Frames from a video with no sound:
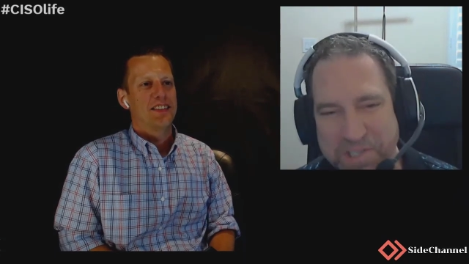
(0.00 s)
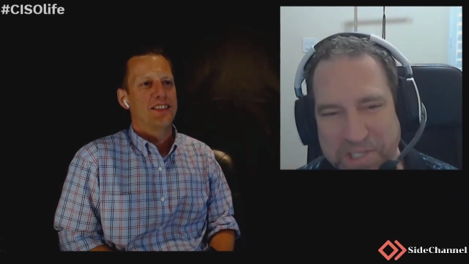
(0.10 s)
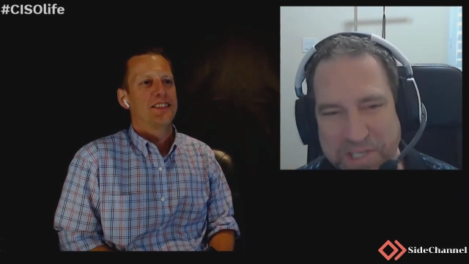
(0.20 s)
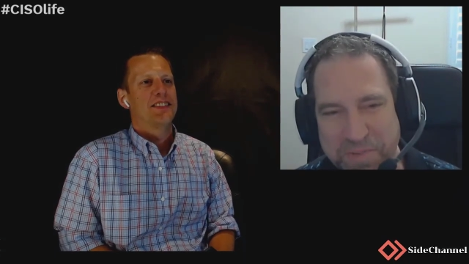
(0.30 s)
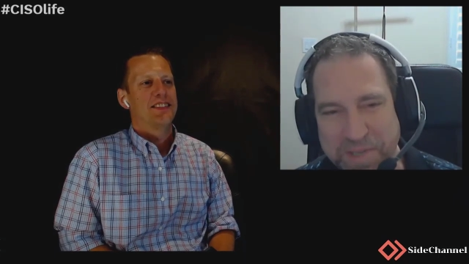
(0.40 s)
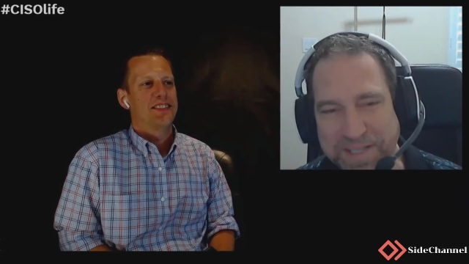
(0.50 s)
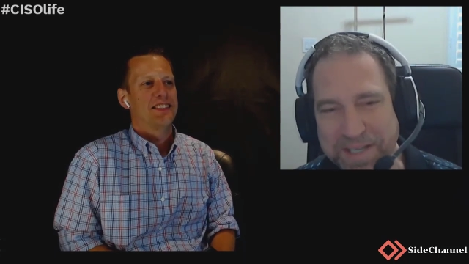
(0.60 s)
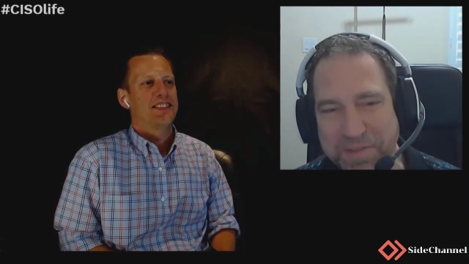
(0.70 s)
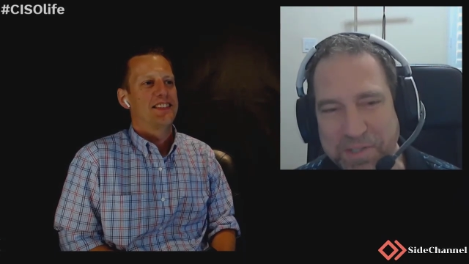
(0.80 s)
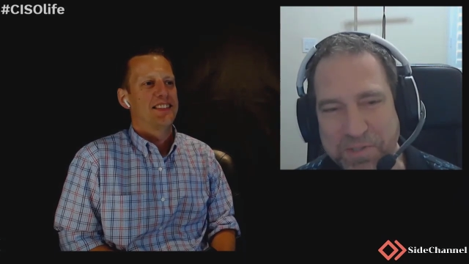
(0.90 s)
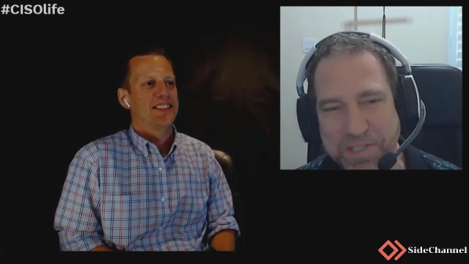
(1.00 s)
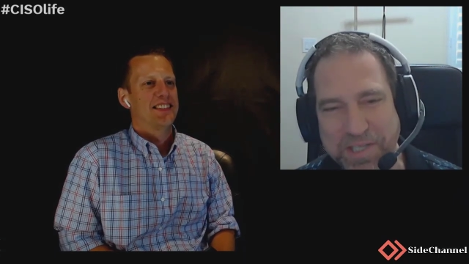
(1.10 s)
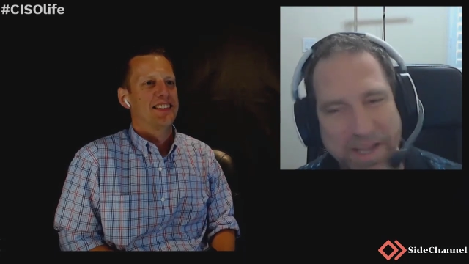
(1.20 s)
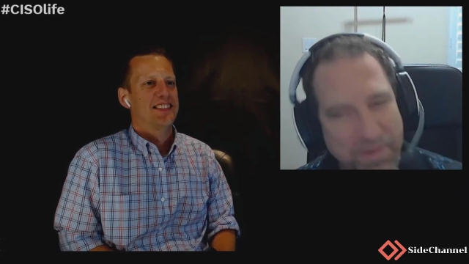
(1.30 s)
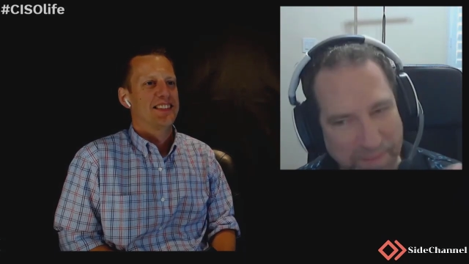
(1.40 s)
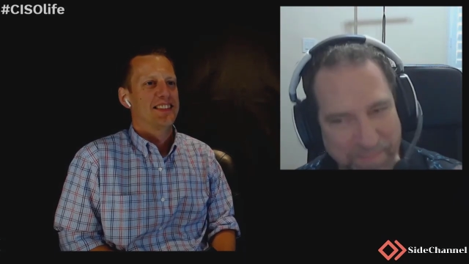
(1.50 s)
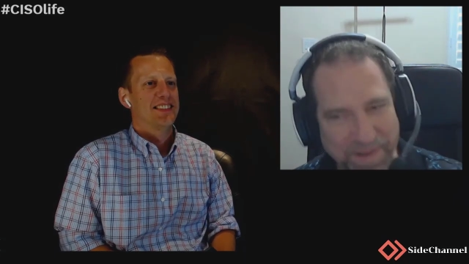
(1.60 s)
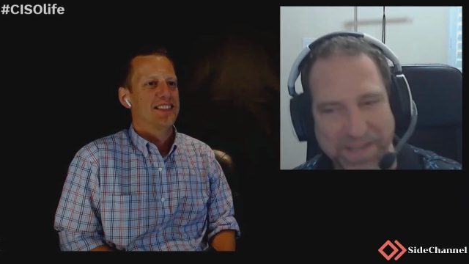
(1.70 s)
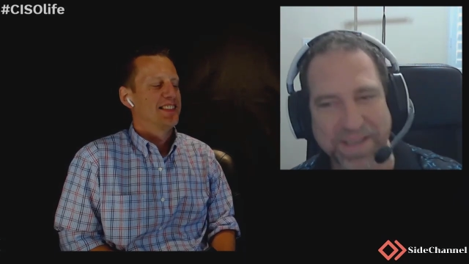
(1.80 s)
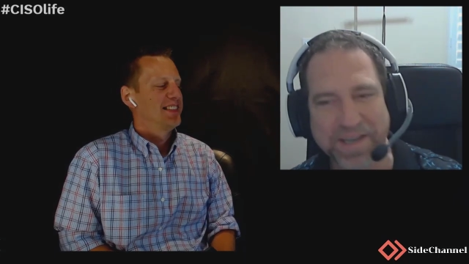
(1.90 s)
Speaker 1: Just because we didn't get the tree today, we
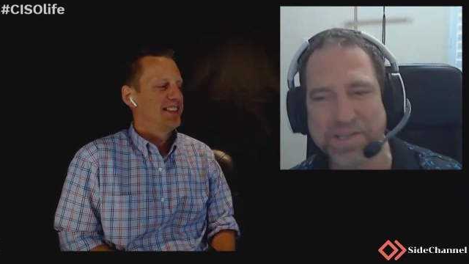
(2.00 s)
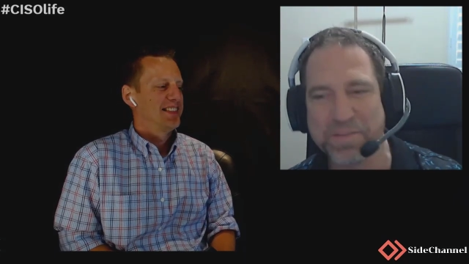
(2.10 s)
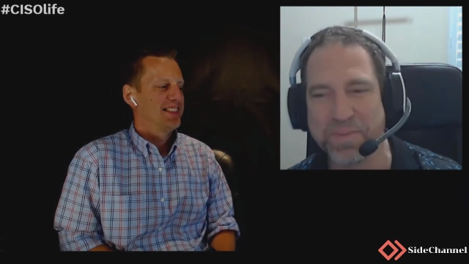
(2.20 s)
might get it